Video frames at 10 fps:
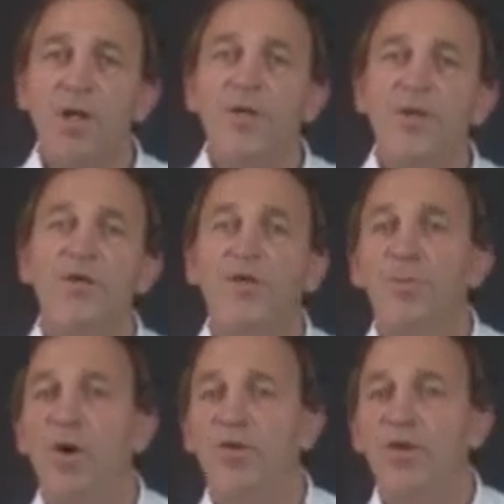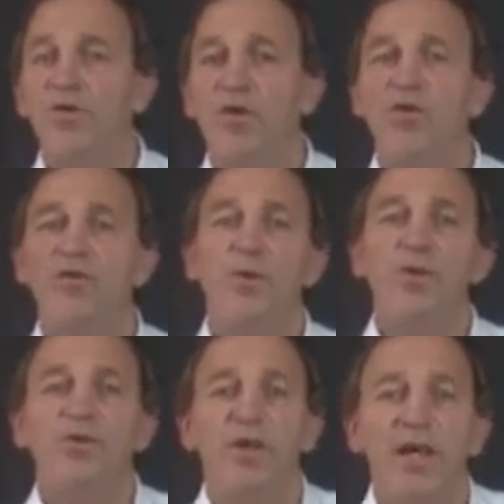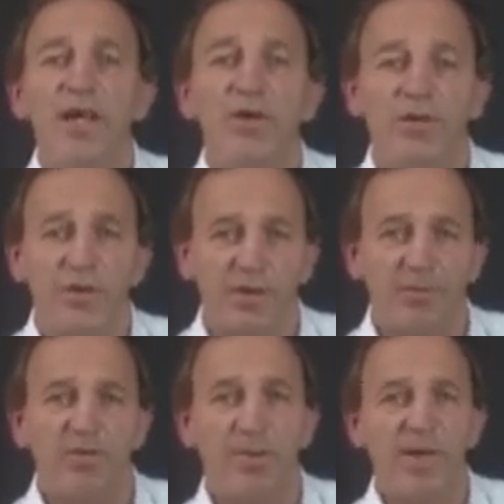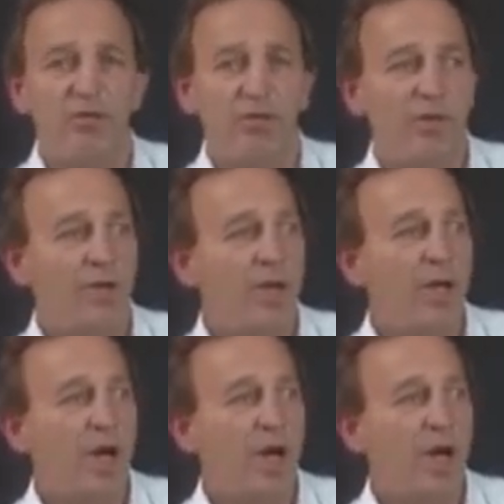These deposits contribute to irritant inflammation,